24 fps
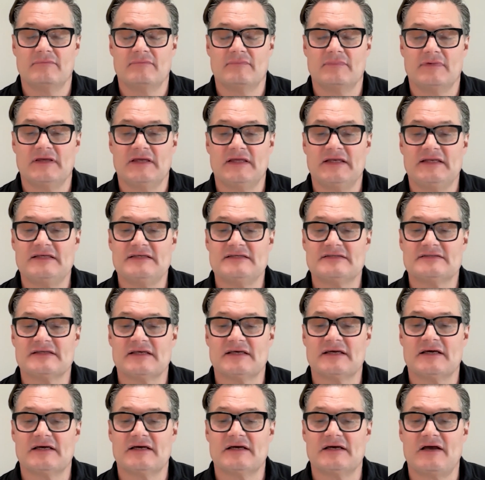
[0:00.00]
it is
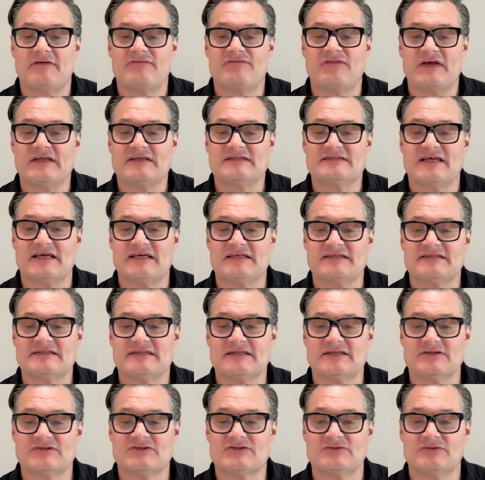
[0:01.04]
a
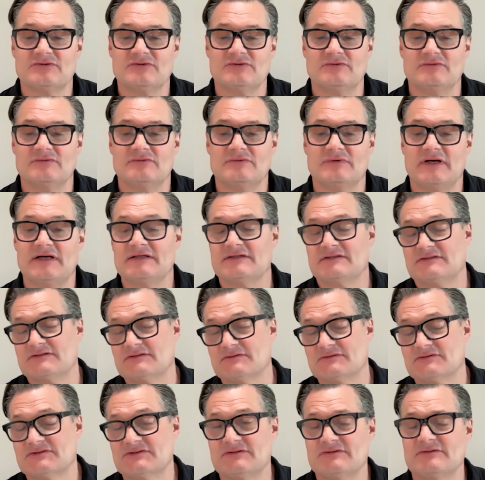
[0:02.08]
fantastic tool, as
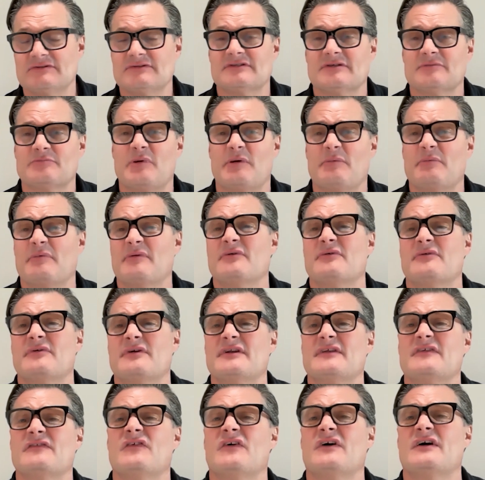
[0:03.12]
your students are probably
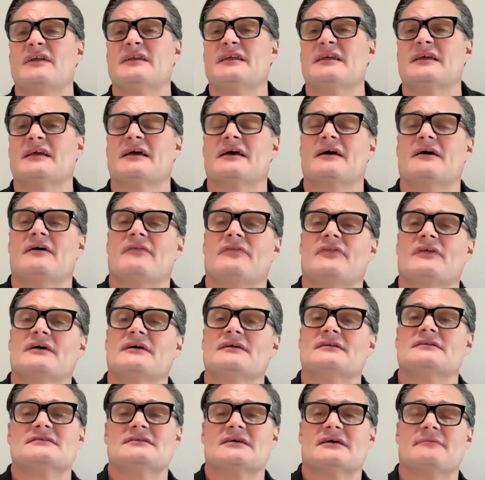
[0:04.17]
already finding out
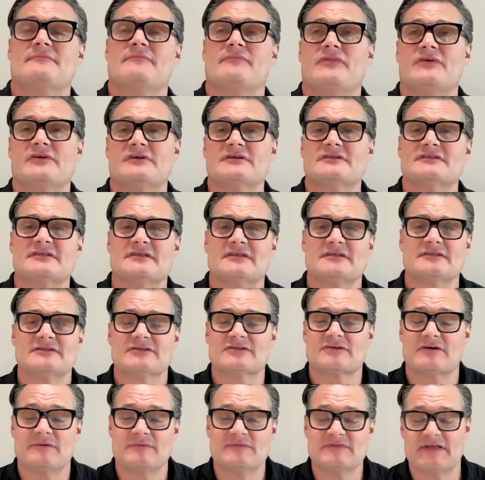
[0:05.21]
that there are certain
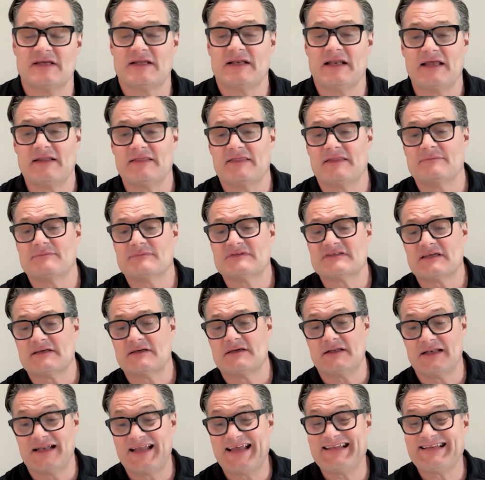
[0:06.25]
scripts that
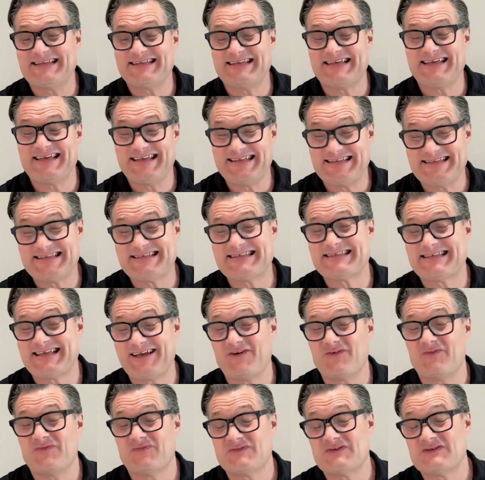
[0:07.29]
lend
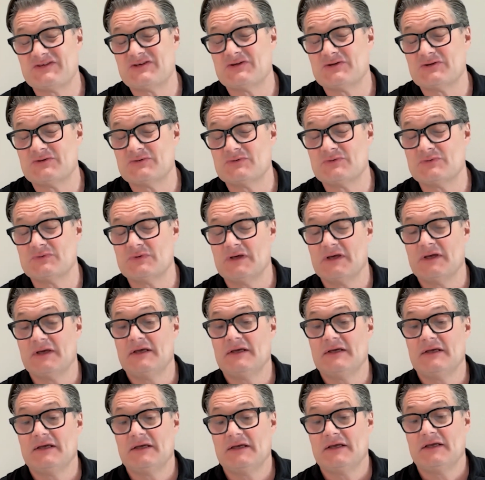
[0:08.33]
itself to
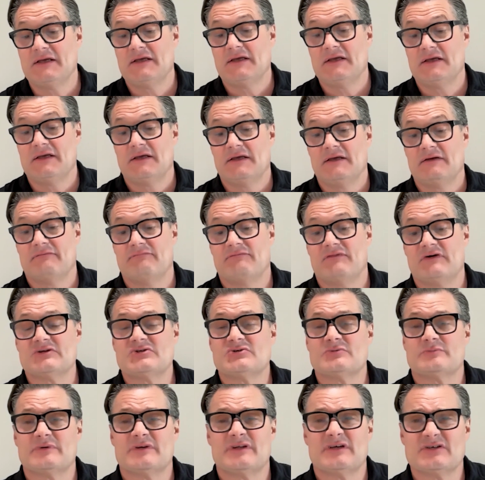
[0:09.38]

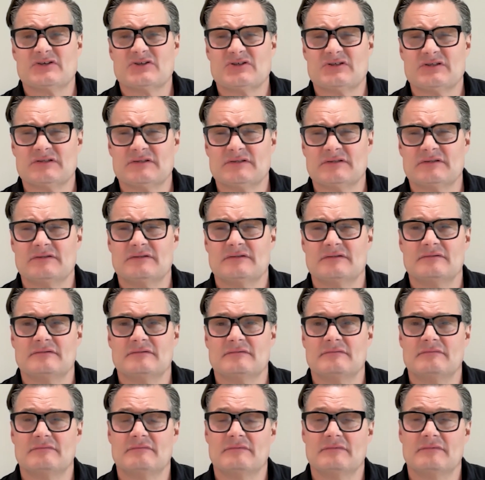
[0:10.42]
virtual
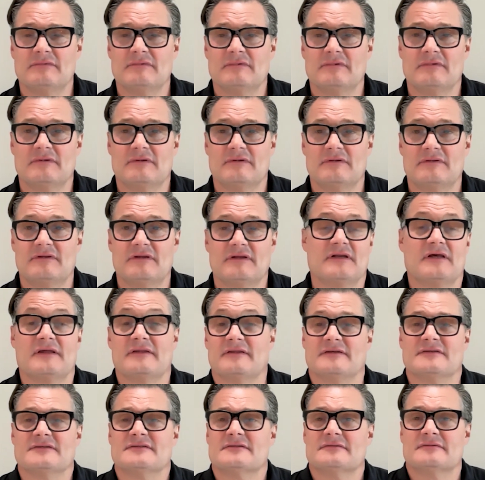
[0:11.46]
production than
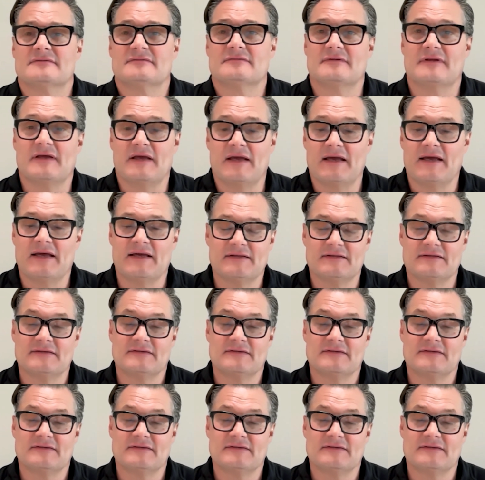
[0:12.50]
others. And